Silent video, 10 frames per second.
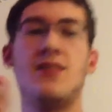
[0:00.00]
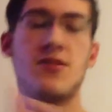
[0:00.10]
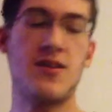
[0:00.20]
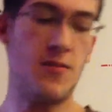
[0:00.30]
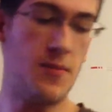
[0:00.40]

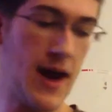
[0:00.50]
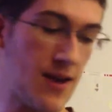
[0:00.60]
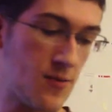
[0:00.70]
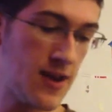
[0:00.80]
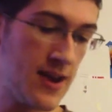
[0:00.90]
Took out the
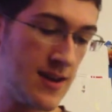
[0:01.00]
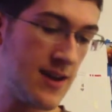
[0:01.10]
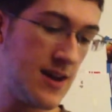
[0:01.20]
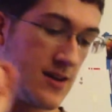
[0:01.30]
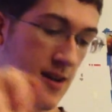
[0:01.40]
battery,
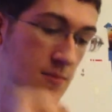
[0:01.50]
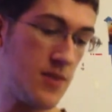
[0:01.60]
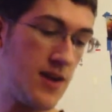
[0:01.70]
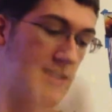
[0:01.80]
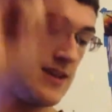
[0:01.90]

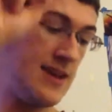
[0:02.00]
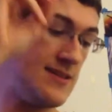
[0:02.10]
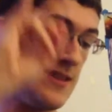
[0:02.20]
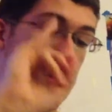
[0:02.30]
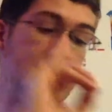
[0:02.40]
unplugged
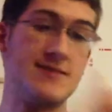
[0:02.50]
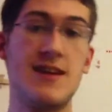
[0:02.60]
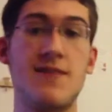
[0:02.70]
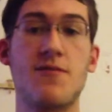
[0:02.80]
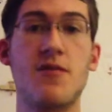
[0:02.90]
it, let it
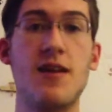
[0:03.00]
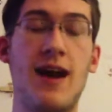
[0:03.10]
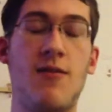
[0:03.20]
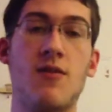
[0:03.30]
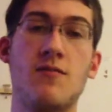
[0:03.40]
sit for an
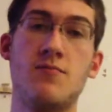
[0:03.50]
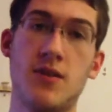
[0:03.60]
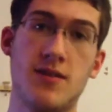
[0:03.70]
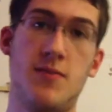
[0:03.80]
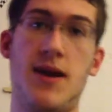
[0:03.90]
hour,
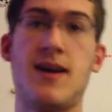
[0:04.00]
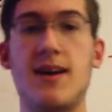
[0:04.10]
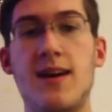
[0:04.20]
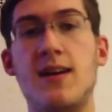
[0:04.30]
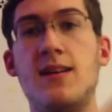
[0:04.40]
plugged it back
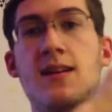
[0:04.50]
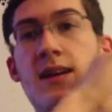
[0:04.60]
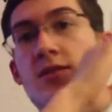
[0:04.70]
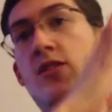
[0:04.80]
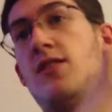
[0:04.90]
in,
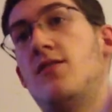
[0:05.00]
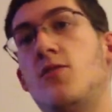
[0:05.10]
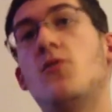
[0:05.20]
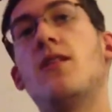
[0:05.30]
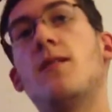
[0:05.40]
tried to
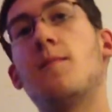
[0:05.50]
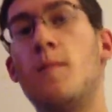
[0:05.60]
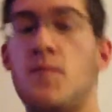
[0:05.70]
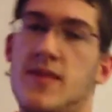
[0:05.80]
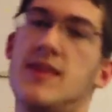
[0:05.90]
do it,
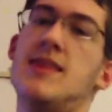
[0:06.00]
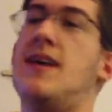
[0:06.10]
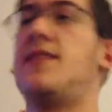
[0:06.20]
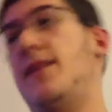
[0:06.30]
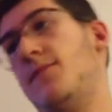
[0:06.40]

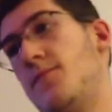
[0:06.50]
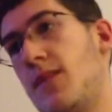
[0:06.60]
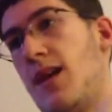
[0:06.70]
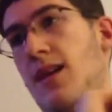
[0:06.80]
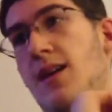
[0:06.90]
nothing.
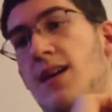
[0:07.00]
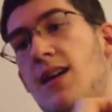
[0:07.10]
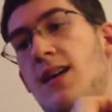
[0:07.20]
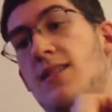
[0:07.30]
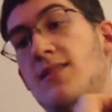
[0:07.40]

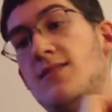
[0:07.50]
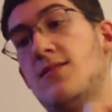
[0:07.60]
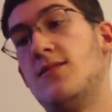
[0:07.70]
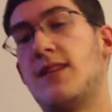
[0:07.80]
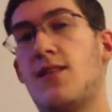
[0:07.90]
So
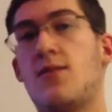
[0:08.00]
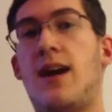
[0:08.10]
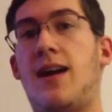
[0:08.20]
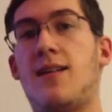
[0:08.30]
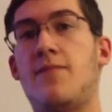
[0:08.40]
I was like,
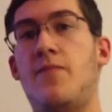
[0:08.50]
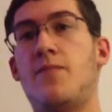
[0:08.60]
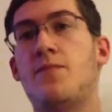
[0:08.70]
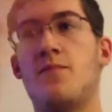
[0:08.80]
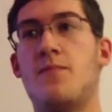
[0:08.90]
okay.
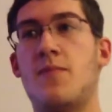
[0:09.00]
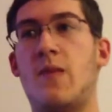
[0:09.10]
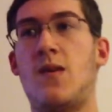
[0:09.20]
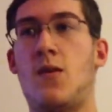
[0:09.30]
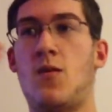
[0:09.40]

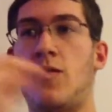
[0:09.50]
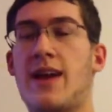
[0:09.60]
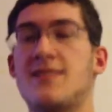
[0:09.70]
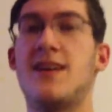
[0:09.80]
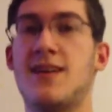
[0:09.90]
So the
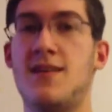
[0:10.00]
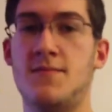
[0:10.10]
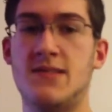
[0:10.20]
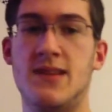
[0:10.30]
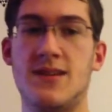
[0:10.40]
next day
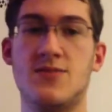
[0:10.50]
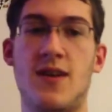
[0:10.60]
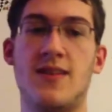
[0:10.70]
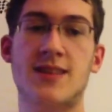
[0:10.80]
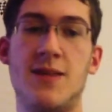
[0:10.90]
comes,
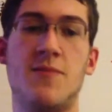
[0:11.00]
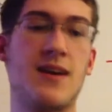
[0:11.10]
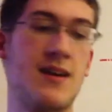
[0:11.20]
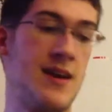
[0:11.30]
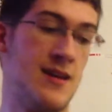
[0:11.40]
try the same thing
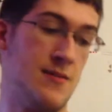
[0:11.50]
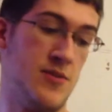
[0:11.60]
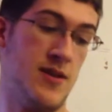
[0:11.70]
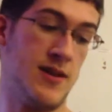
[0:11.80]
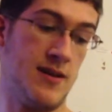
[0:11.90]
again,
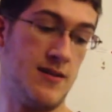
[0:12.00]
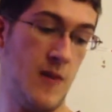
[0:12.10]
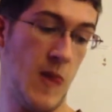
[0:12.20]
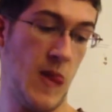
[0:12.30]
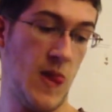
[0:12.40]
unplug it,
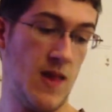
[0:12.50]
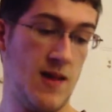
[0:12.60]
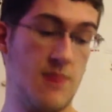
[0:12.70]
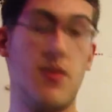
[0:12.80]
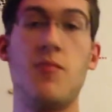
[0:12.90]

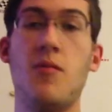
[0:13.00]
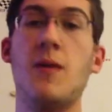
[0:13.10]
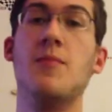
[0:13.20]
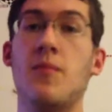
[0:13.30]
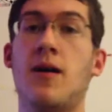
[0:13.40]
blah blah blah
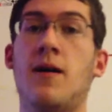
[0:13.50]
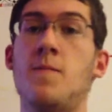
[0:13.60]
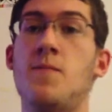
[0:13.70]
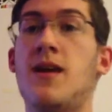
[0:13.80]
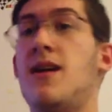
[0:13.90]
blah blah.
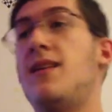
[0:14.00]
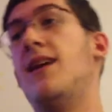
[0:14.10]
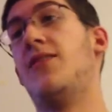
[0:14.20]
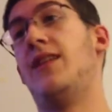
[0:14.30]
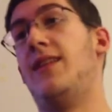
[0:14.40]

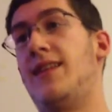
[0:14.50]
Nothing.